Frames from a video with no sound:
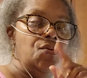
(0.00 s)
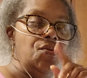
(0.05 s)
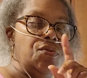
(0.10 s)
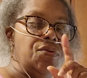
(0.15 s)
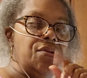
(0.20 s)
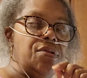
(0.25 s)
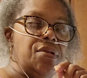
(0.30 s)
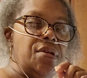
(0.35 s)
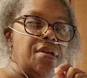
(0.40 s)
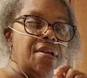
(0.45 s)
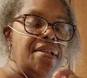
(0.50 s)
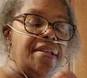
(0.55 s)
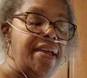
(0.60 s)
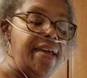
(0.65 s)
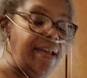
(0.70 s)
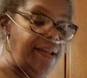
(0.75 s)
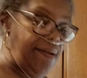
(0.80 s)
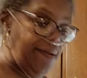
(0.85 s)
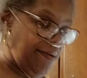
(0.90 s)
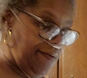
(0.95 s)
See you
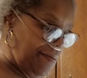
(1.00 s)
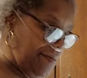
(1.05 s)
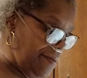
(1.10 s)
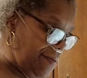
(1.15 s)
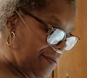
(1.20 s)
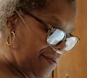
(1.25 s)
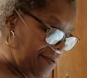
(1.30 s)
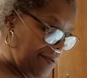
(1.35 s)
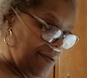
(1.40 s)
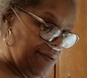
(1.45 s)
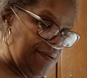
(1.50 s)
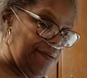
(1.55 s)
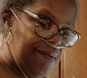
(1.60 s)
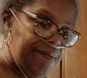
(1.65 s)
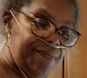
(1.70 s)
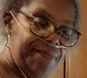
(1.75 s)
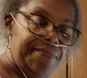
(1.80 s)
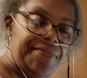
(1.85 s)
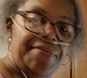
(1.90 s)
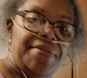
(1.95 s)
later.
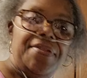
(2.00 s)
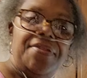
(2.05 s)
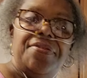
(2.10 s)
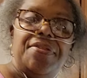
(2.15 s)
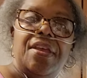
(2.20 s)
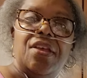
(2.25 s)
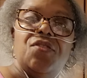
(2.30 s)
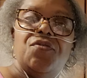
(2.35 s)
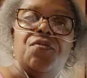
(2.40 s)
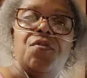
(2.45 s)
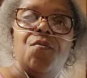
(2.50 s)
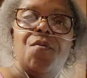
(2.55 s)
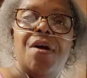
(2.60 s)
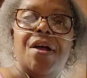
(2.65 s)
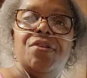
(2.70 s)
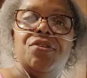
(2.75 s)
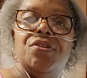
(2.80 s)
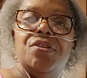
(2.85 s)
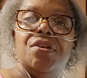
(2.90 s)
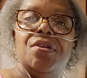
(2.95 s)
Thanks for
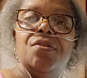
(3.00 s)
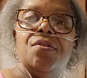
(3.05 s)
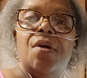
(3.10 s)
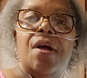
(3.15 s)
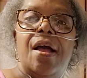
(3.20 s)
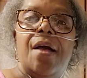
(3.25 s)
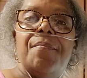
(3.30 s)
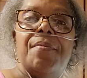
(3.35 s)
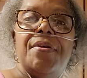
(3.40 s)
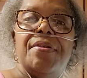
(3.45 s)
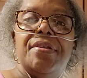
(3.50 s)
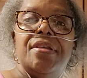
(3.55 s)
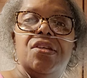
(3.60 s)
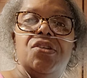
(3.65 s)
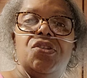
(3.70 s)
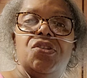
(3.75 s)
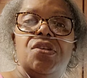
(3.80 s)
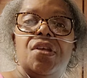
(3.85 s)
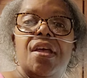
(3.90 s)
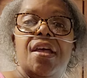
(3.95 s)
watching. How about
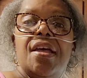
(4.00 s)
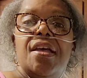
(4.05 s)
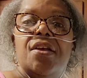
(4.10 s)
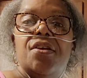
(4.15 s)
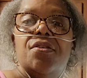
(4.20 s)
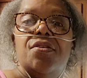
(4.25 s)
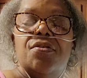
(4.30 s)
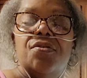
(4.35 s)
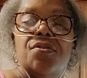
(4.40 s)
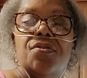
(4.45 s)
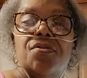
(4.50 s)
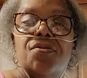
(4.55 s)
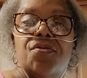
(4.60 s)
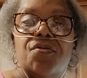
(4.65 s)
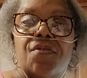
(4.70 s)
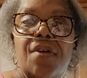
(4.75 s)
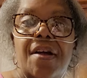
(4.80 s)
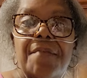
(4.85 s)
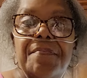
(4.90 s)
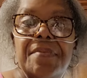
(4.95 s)
this?
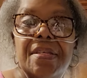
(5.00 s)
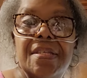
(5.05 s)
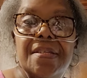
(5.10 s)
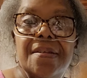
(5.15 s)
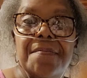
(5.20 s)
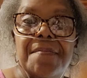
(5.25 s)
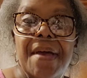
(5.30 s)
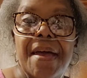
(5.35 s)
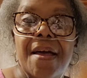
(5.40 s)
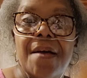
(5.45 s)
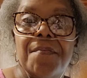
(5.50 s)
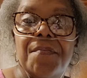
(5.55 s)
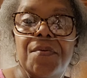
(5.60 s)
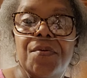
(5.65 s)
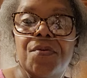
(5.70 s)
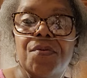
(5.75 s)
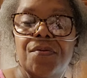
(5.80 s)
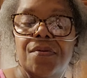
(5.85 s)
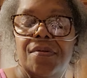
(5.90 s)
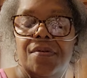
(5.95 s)
Drop me some
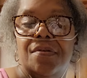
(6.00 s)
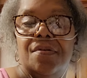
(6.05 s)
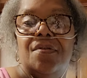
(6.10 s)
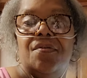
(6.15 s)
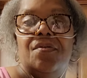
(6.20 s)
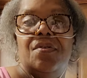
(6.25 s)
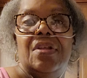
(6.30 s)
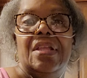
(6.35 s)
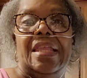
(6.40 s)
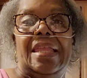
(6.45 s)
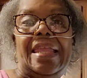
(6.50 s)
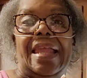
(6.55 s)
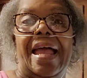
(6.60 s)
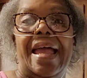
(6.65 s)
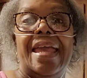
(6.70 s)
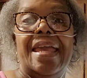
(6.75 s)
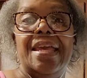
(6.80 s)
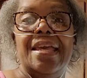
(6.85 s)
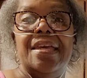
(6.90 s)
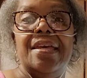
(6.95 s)
apples.
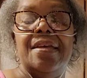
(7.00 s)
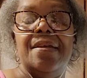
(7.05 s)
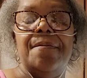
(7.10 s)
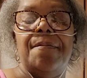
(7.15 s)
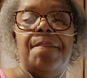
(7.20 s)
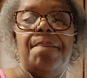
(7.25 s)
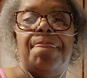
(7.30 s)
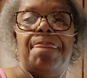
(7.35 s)
Like it.